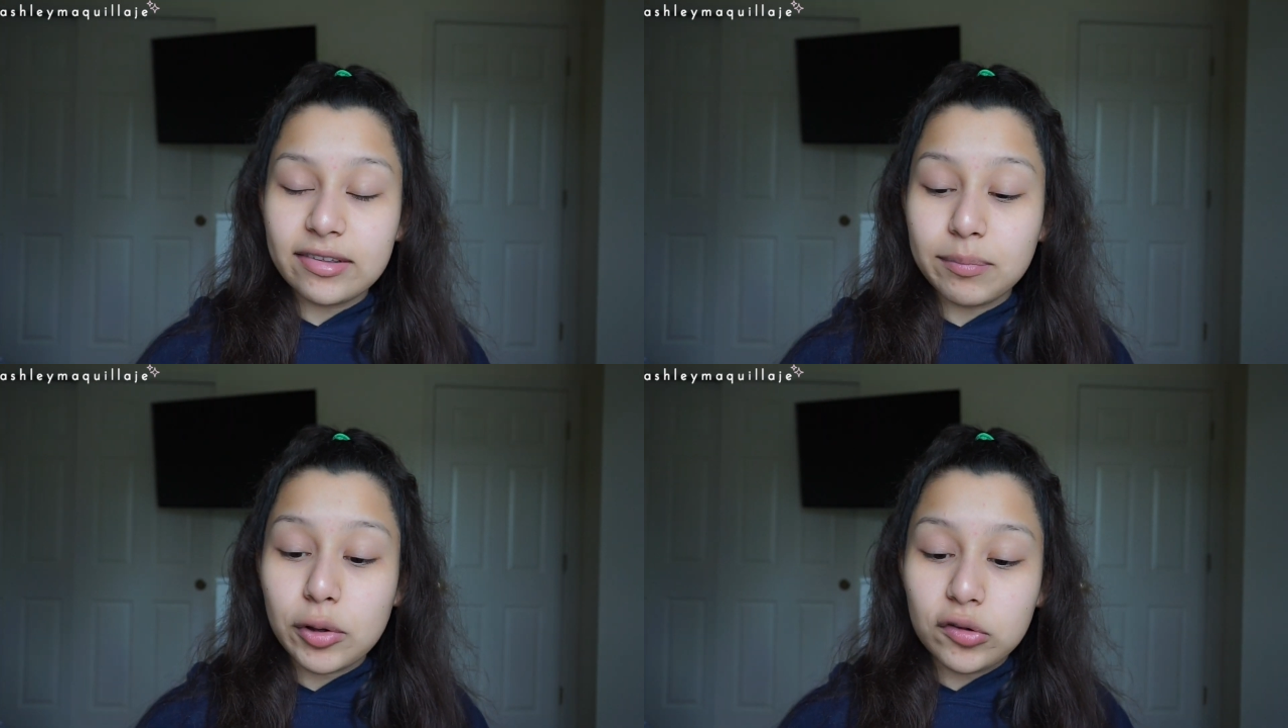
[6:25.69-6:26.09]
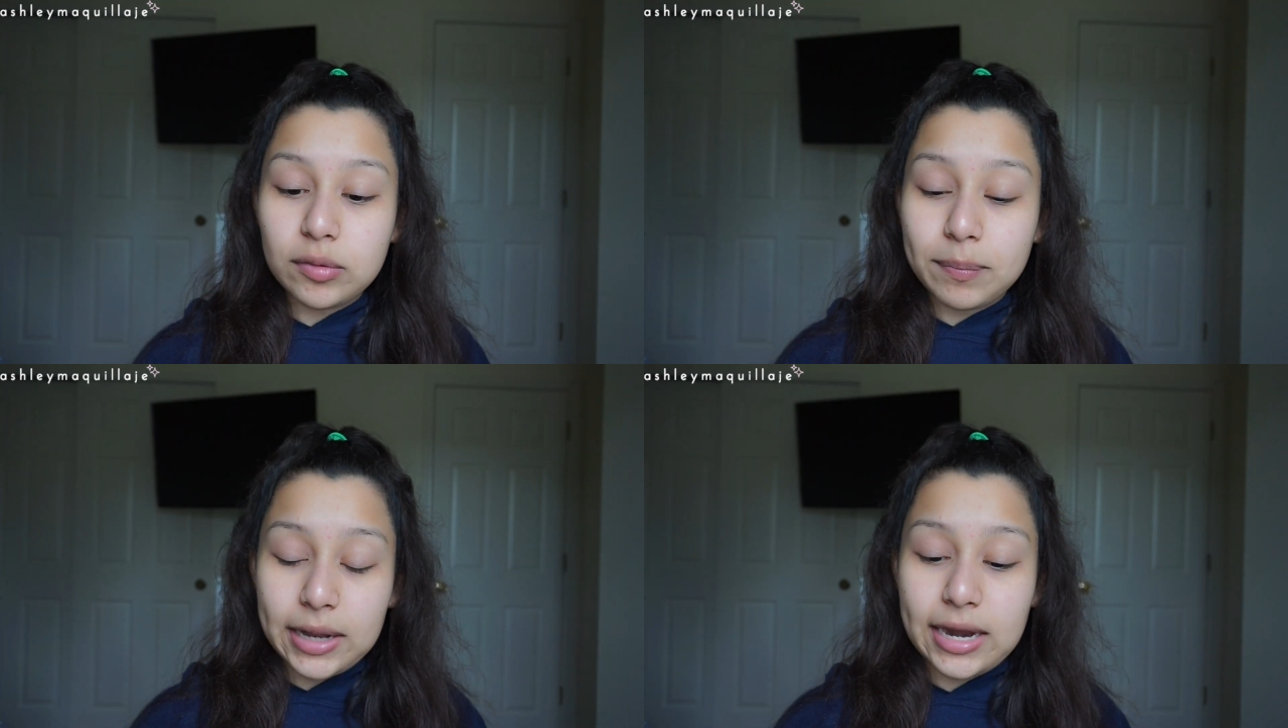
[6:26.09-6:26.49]
as
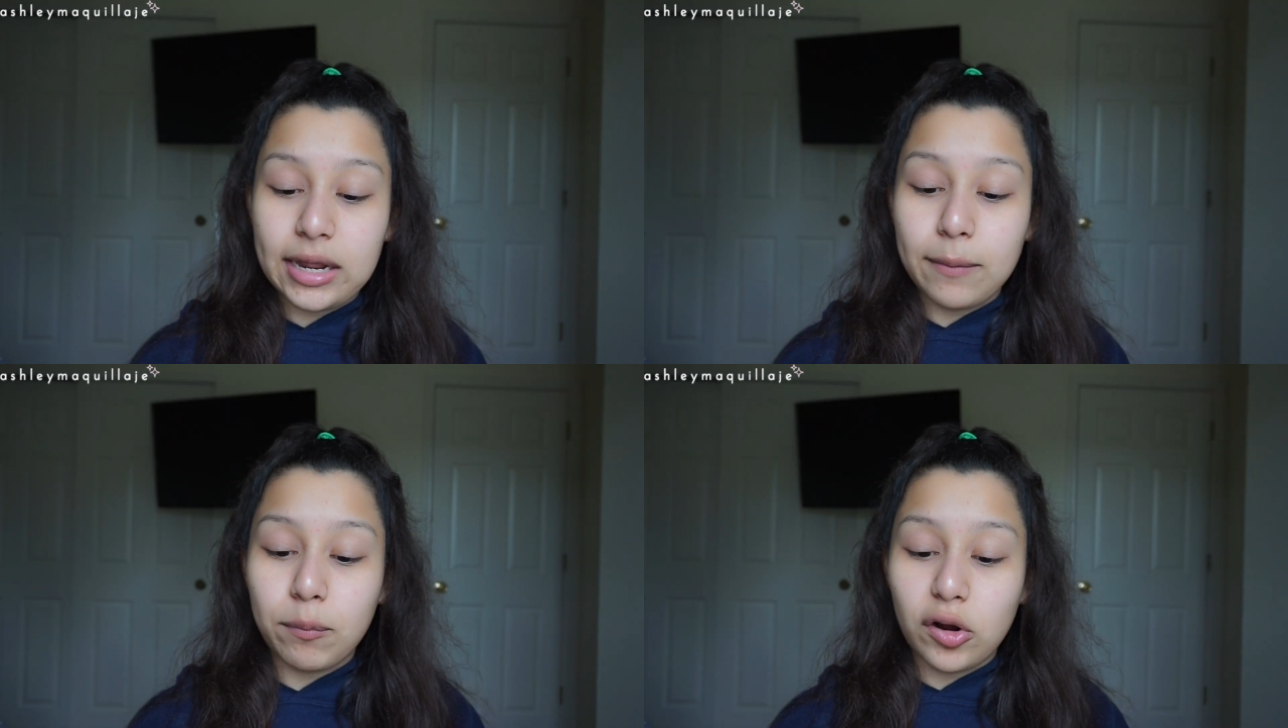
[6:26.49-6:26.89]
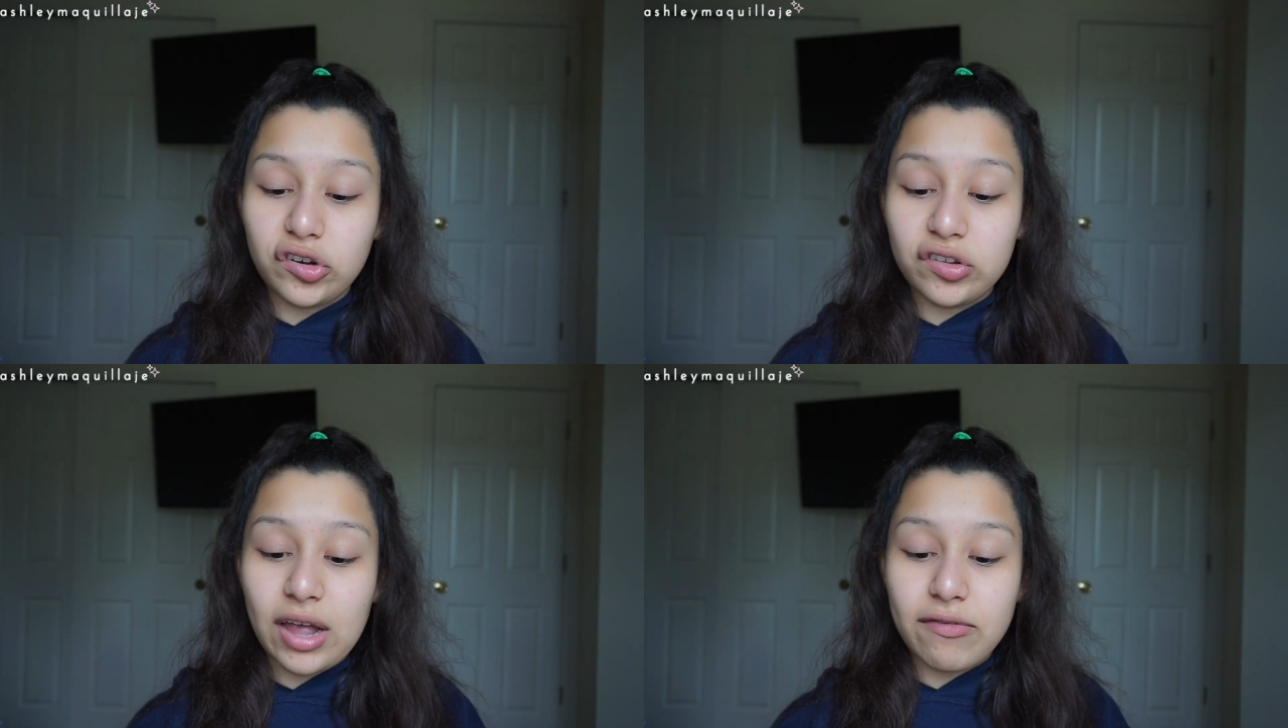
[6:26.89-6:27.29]
most blending
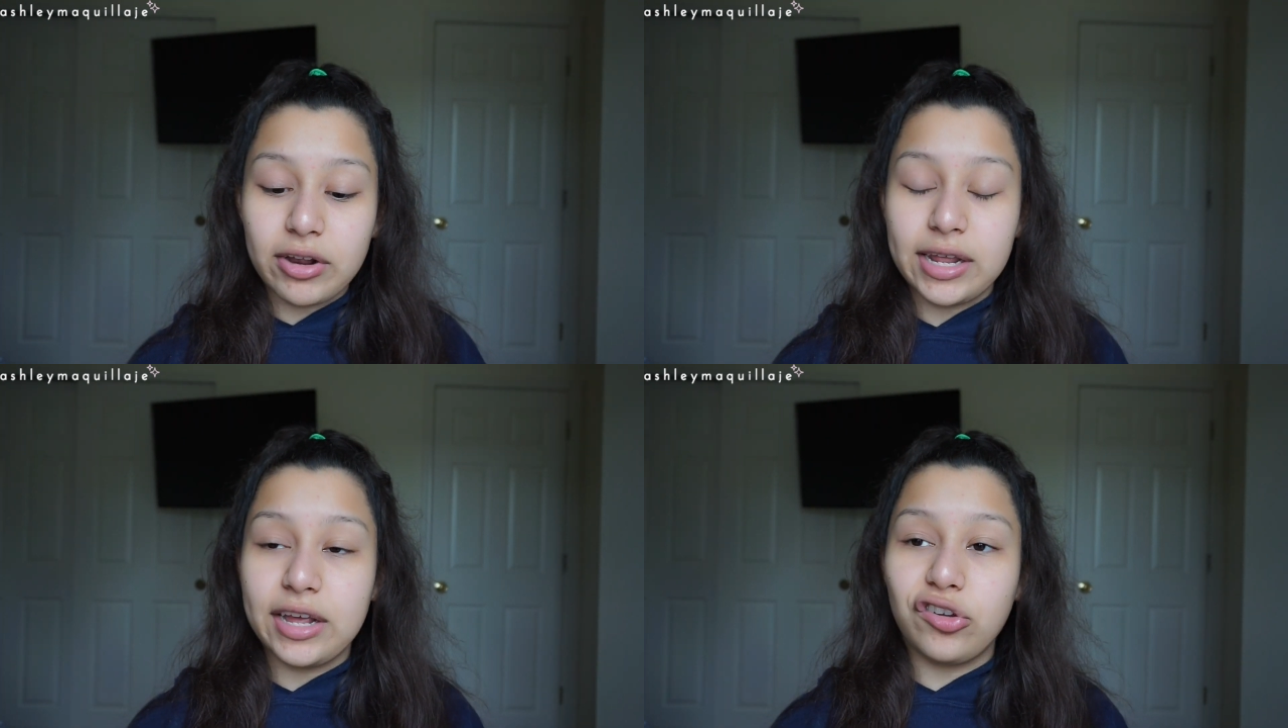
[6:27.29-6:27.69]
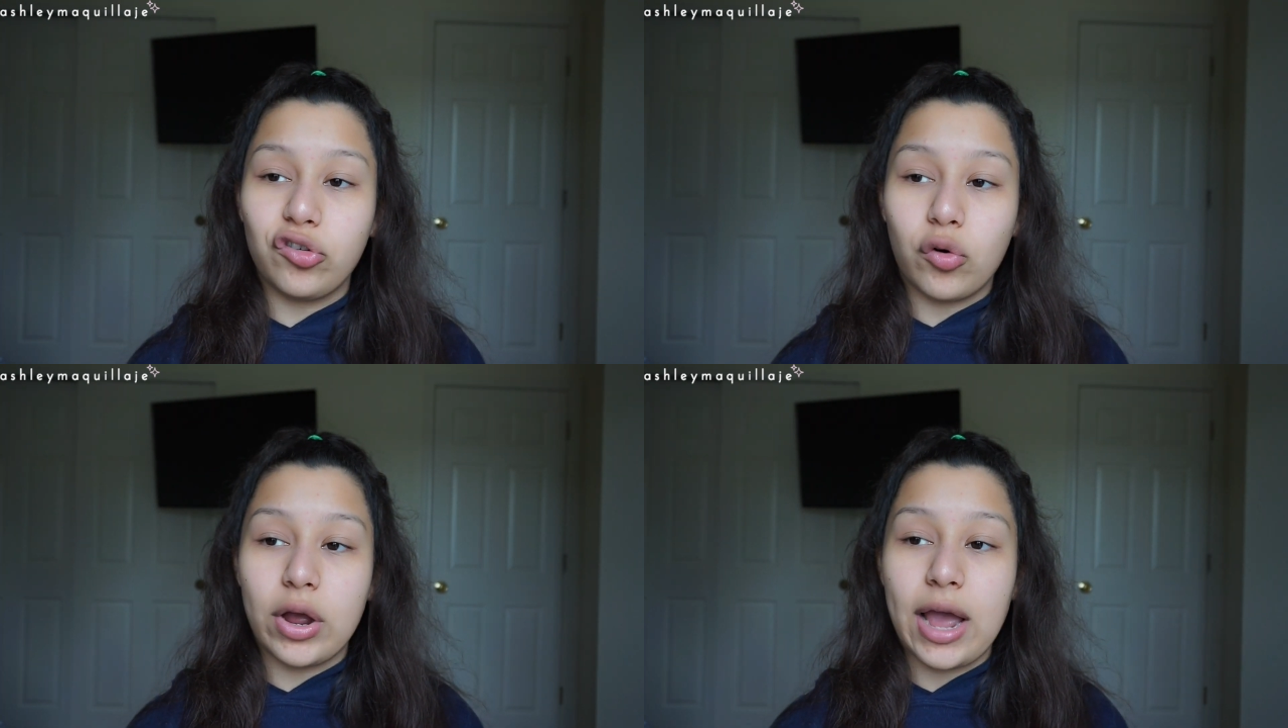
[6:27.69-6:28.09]
brushes. I really
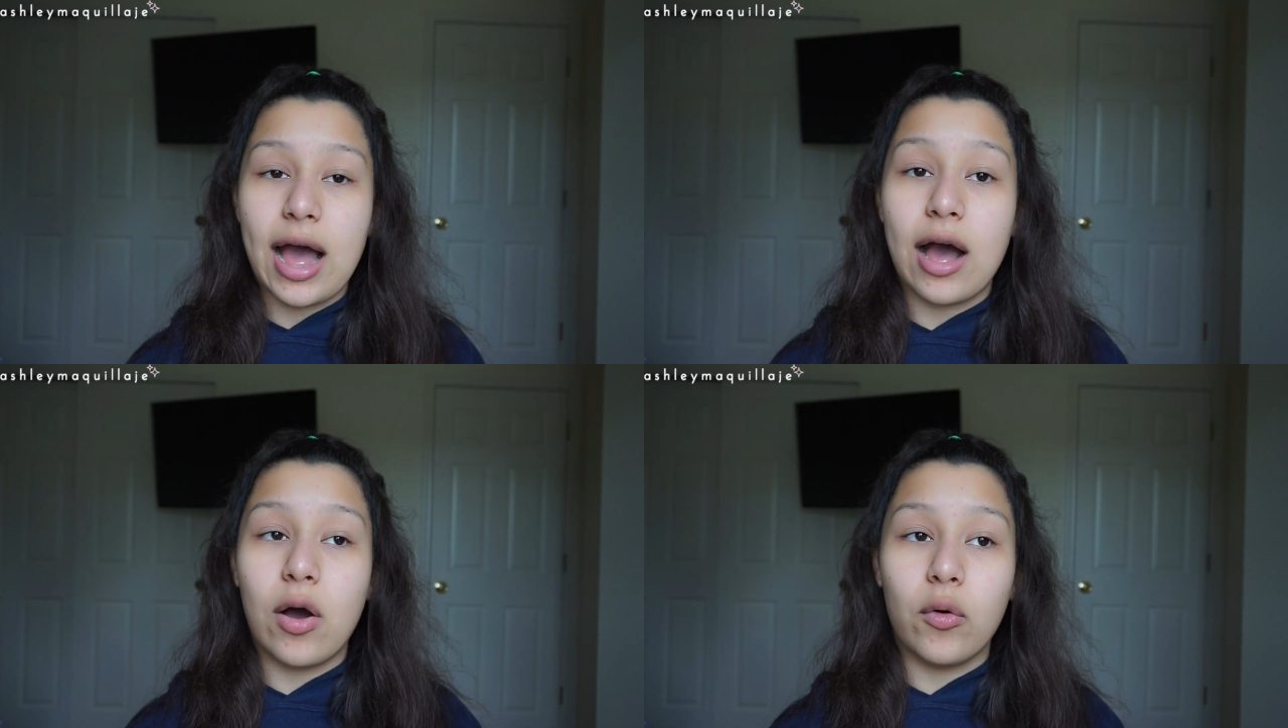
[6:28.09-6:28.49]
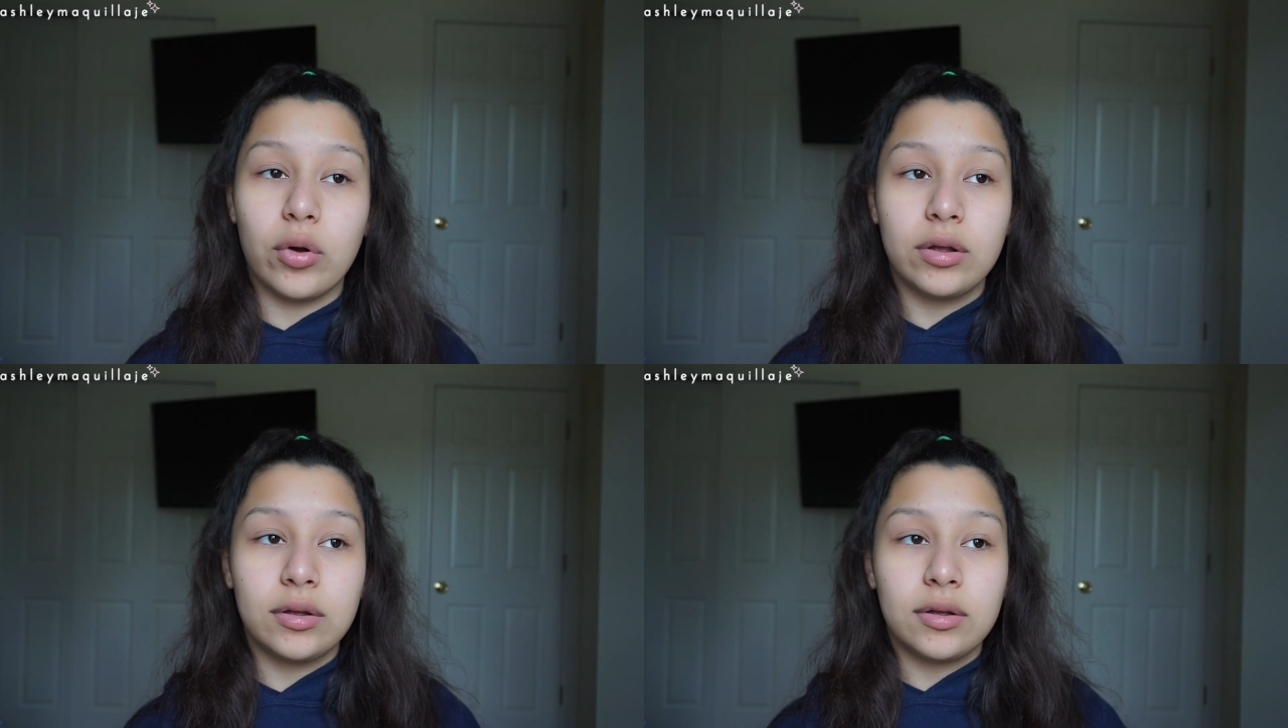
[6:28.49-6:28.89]
enjoy how